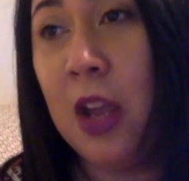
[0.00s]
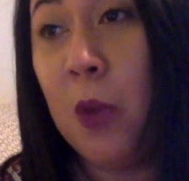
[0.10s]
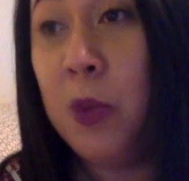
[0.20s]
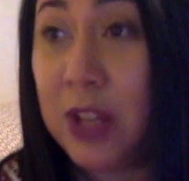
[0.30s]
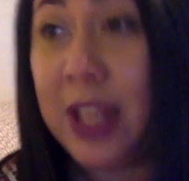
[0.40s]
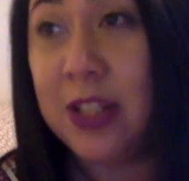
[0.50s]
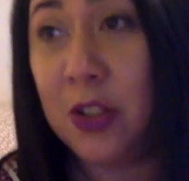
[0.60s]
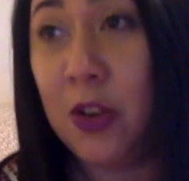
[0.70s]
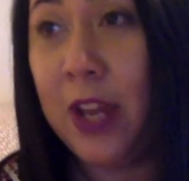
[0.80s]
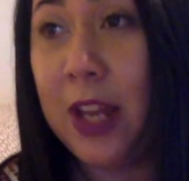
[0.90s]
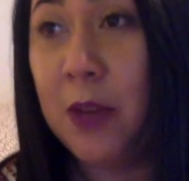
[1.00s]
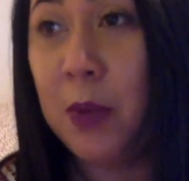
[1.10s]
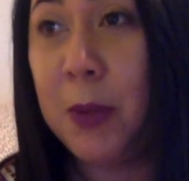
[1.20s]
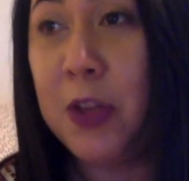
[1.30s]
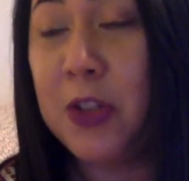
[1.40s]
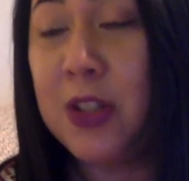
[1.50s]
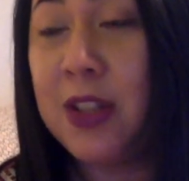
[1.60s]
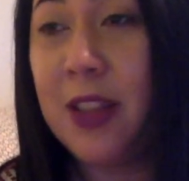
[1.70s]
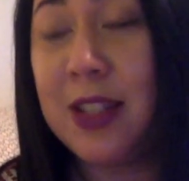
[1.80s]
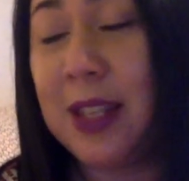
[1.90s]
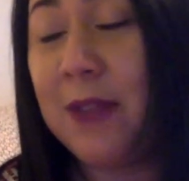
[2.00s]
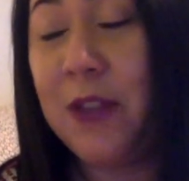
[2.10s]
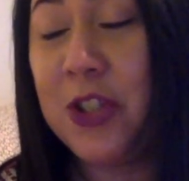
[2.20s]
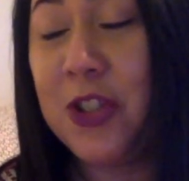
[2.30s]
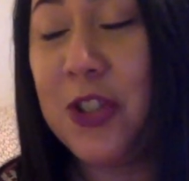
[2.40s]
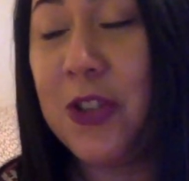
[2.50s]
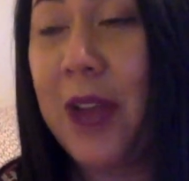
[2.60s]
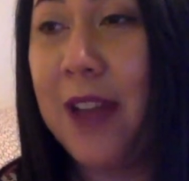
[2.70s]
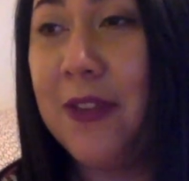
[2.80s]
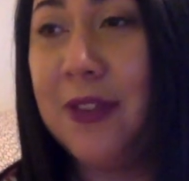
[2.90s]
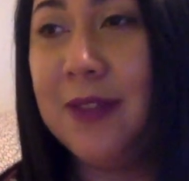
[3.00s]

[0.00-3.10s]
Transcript: Would you like to go ahead and repurchase all the same features you have?